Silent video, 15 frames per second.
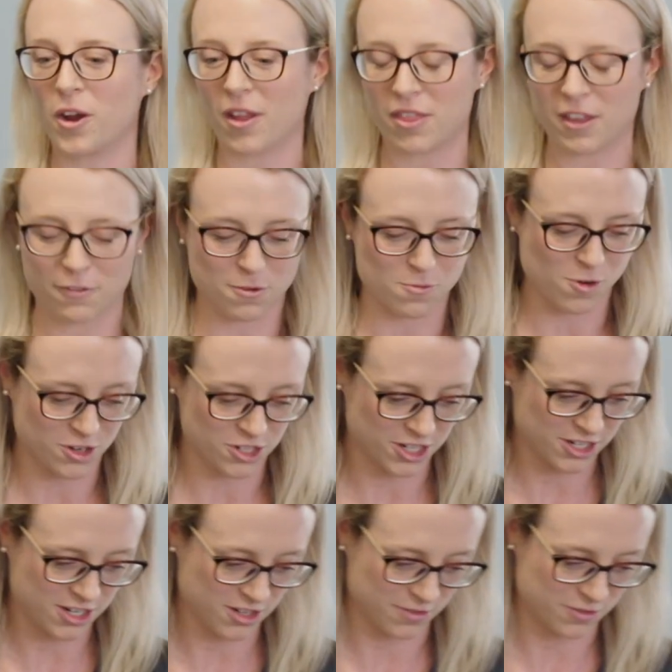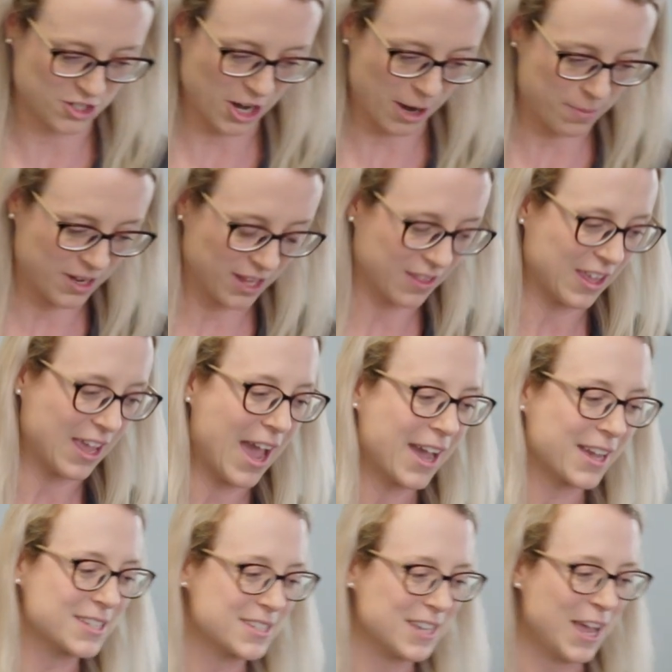I think from Washington, of sharpening the
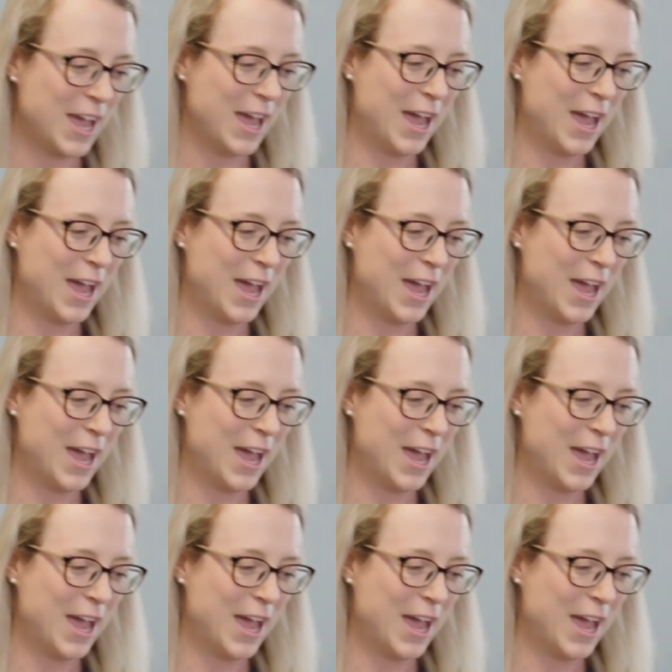axe,